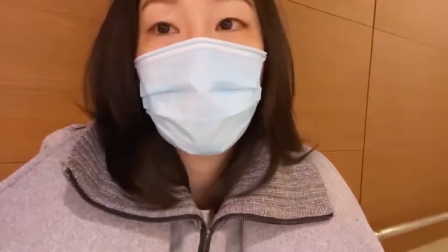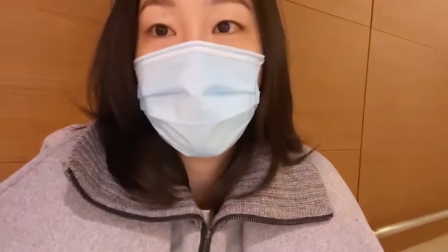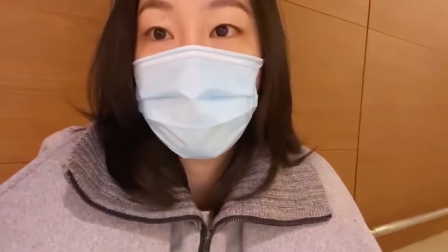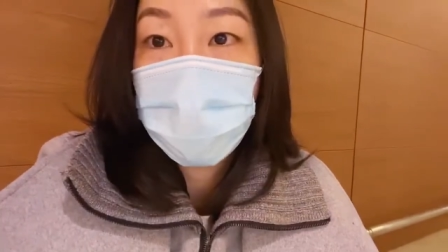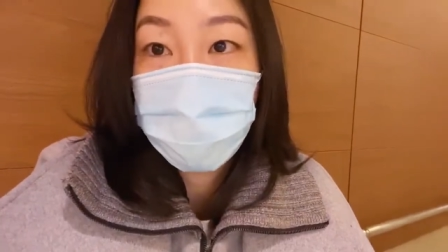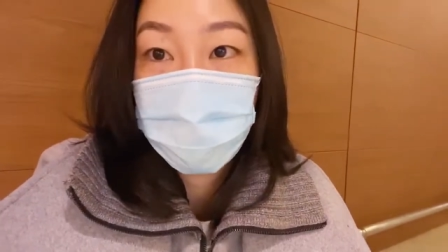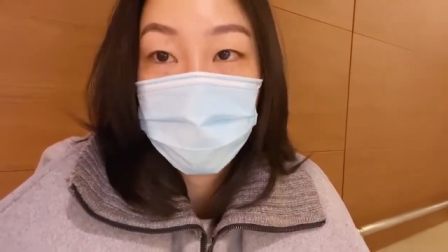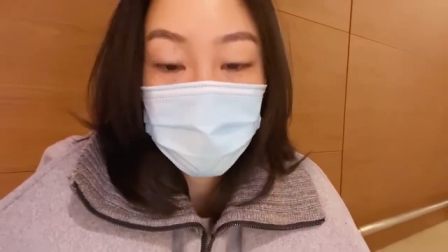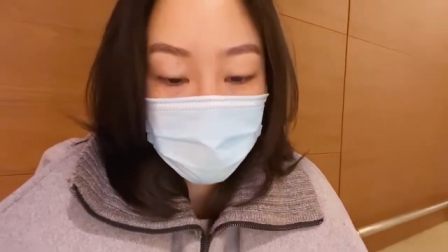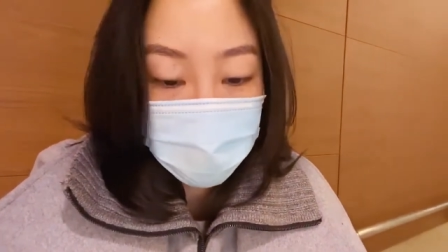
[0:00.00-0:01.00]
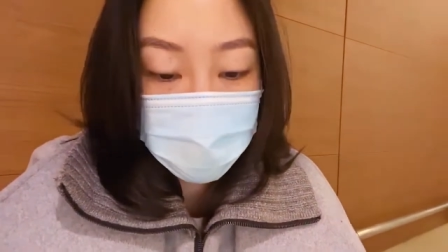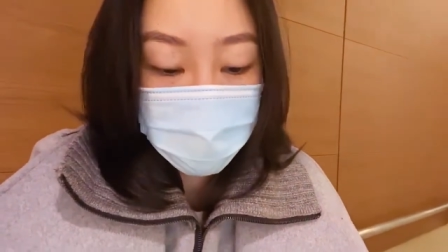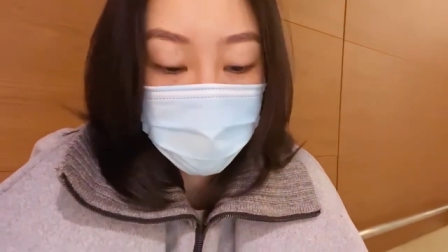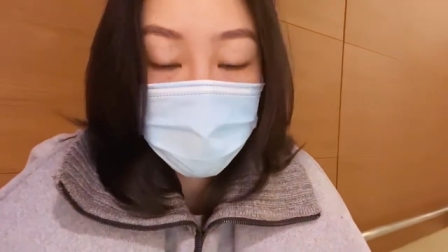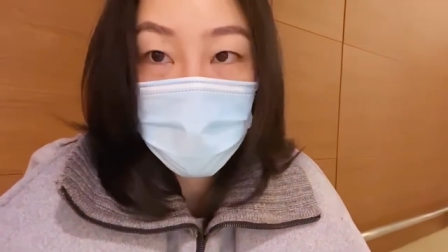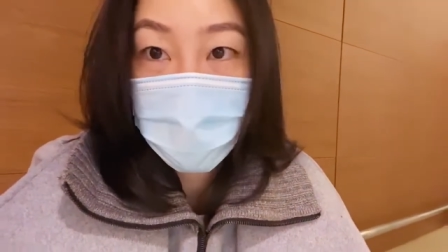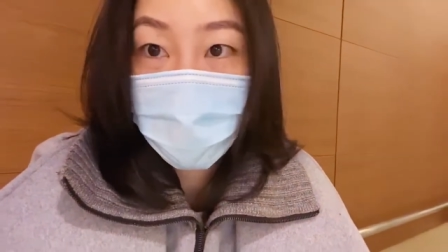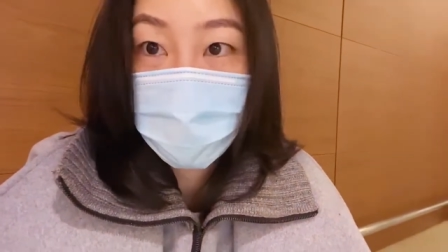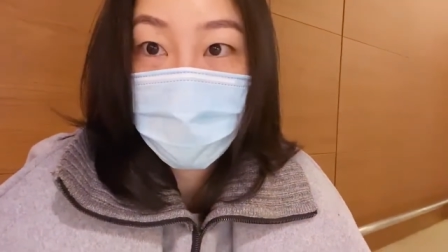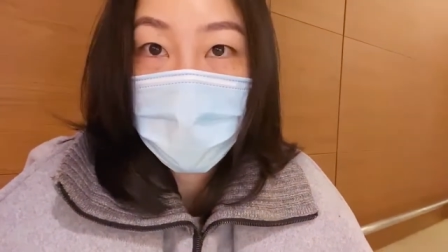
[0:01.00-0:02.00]
when you come through immigration, when you
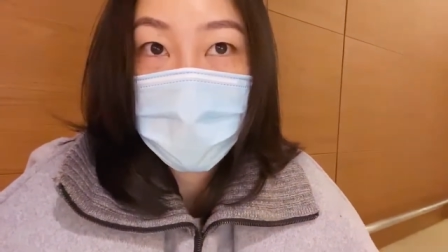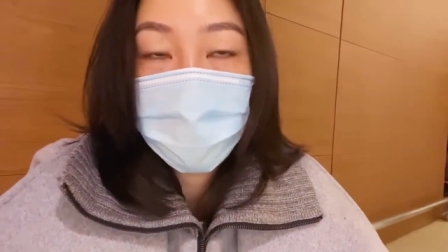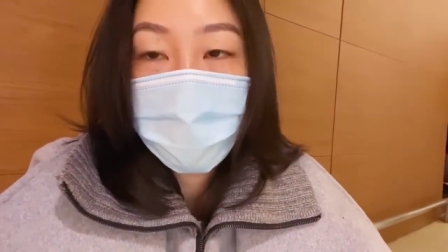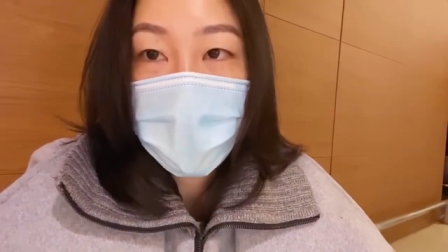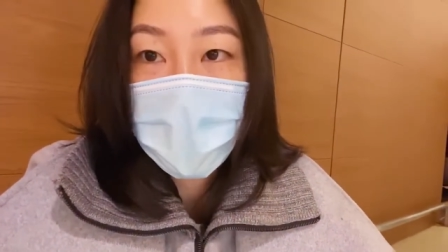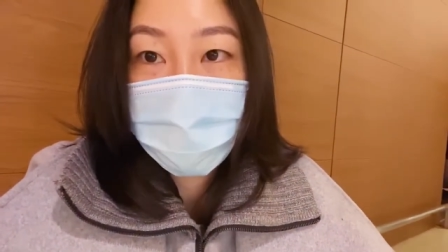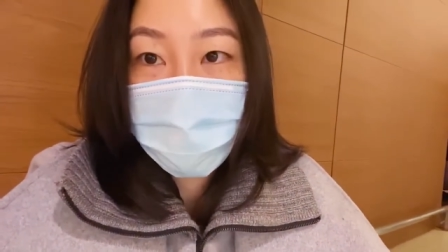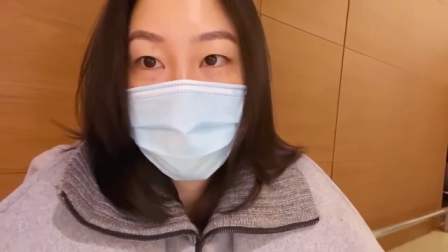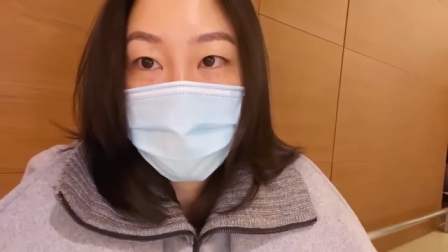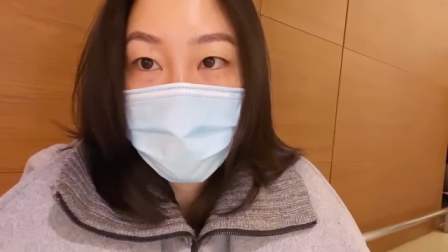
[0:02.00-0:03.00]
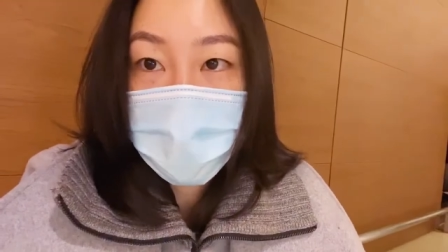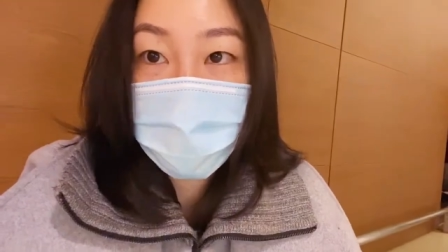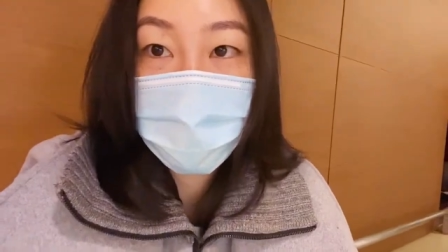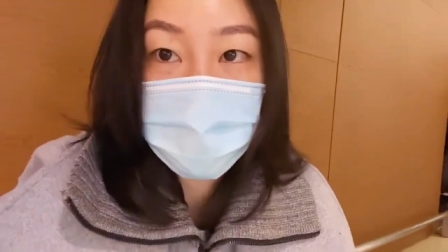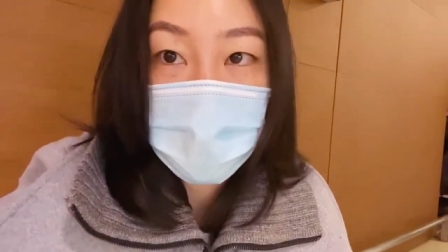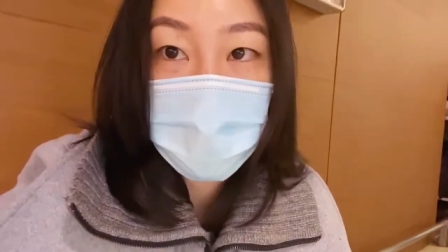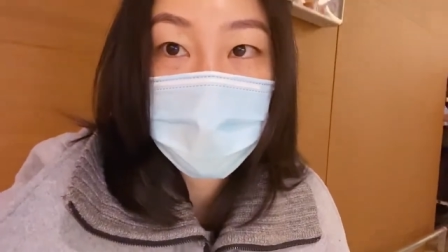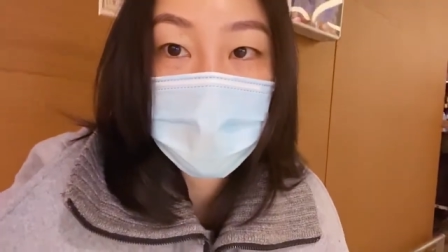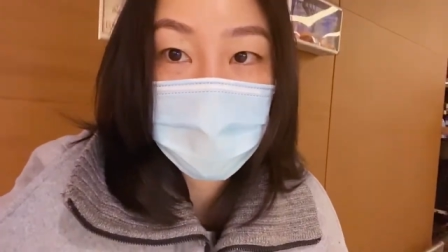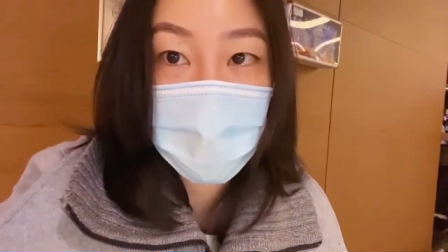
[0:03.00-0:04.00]
go through like your bag through the screening process,
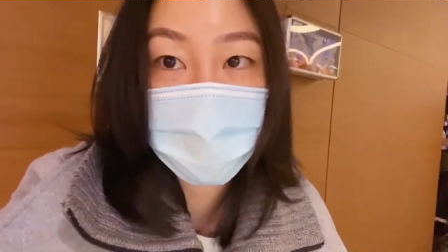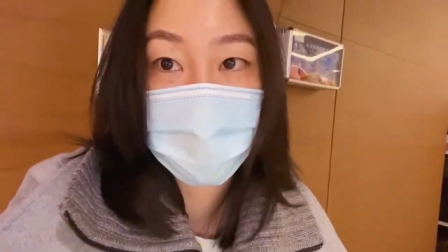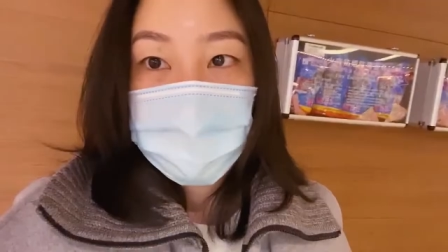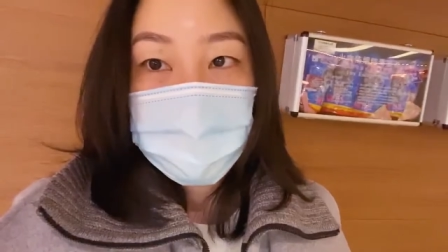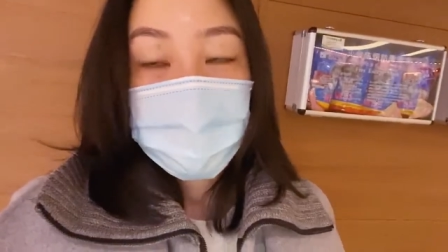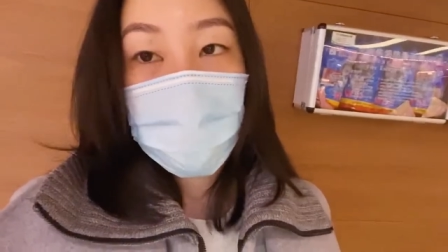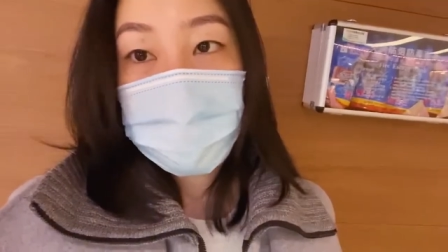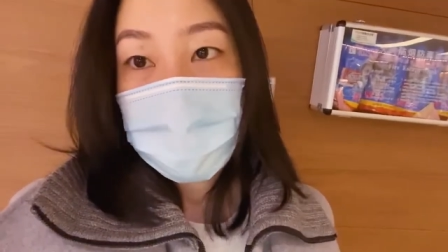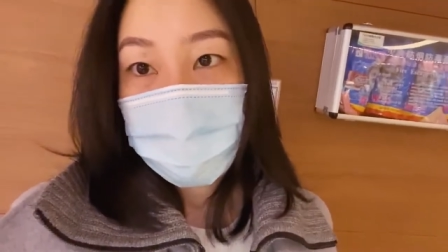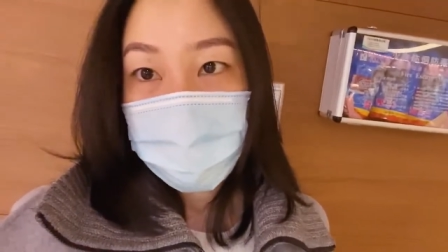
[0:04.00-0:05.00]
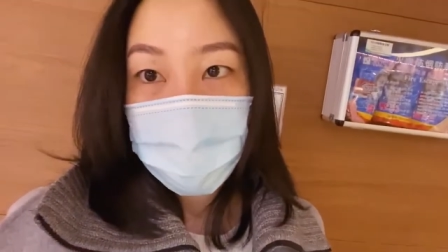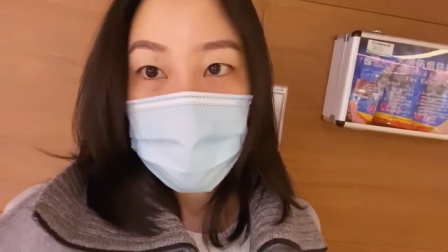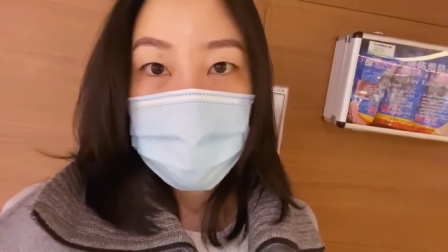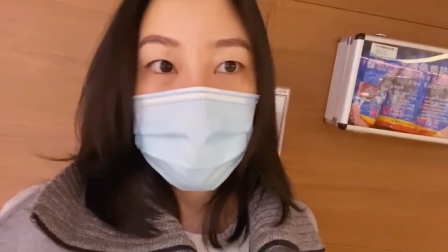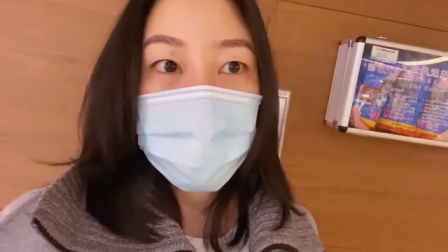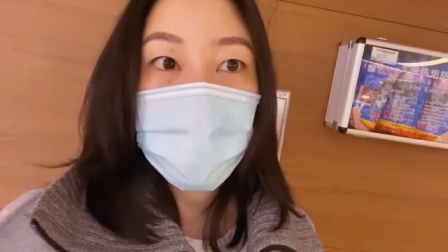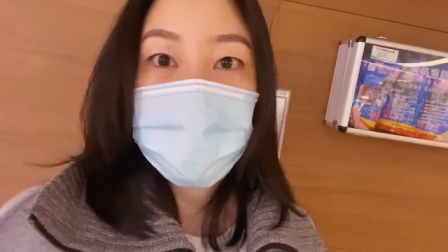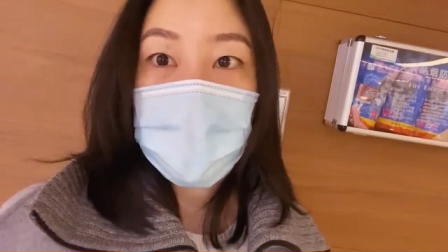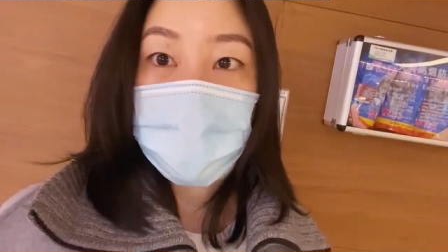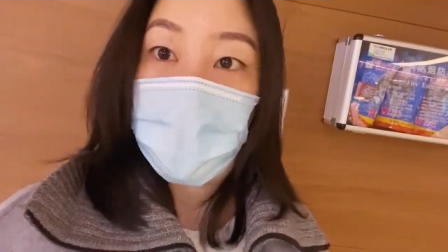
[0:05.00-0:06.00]
because then you have to toss out all the water. But
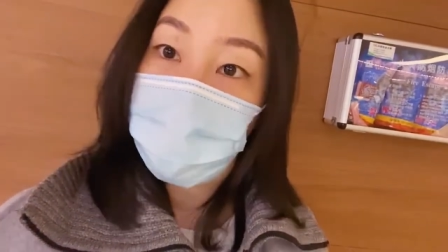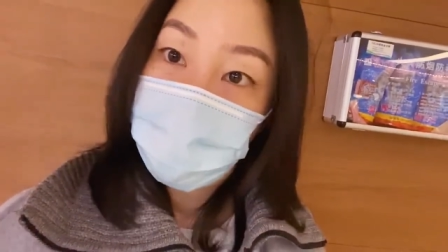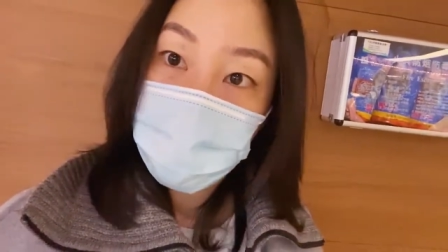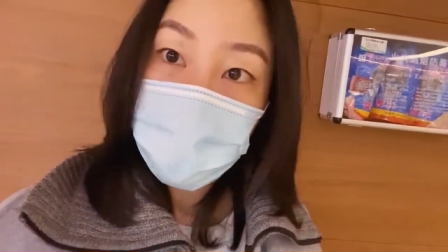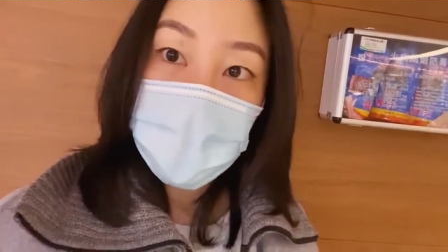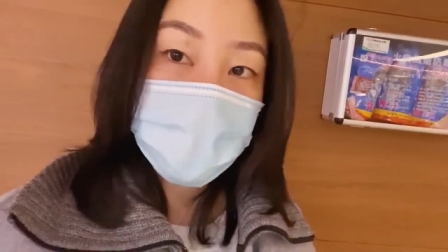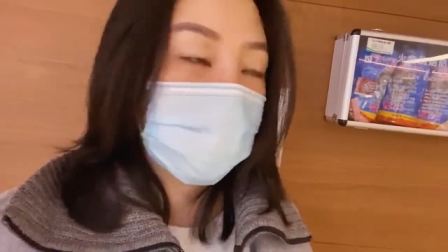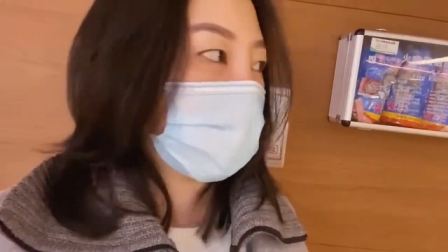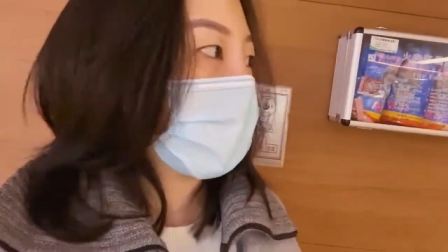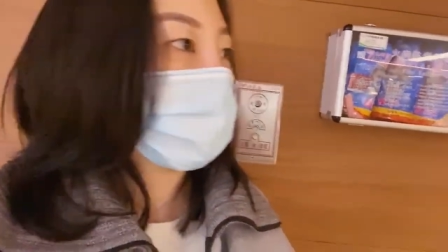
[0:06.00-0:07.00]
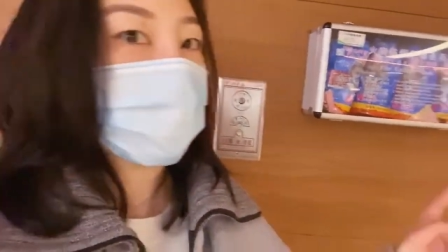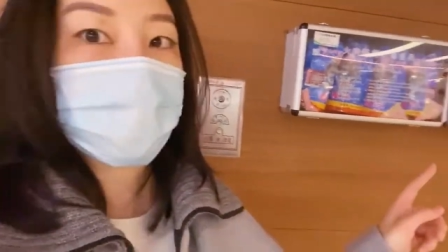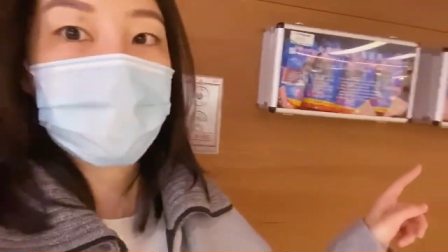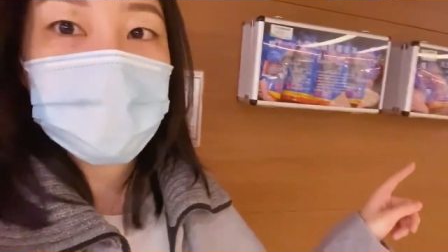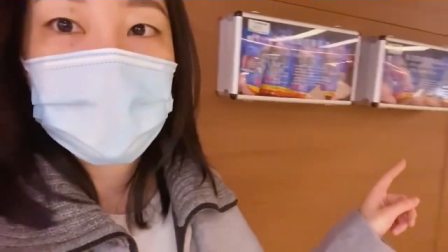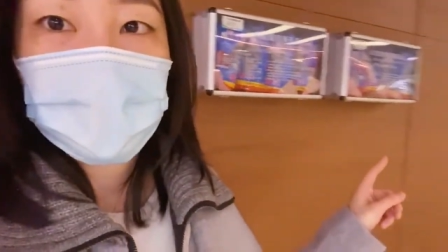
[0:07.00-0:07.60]
once I come through it, I always know there's